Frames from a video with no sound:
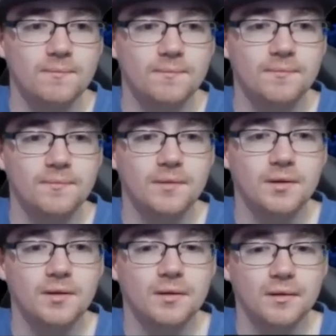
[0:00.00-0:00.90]

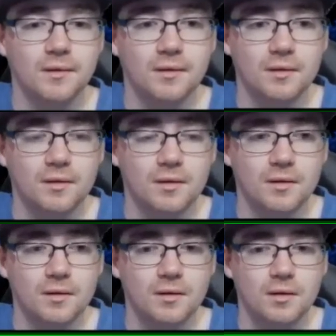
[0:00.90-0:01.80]

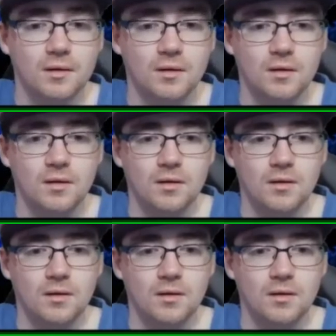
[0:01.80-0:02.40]
Nobody speaks.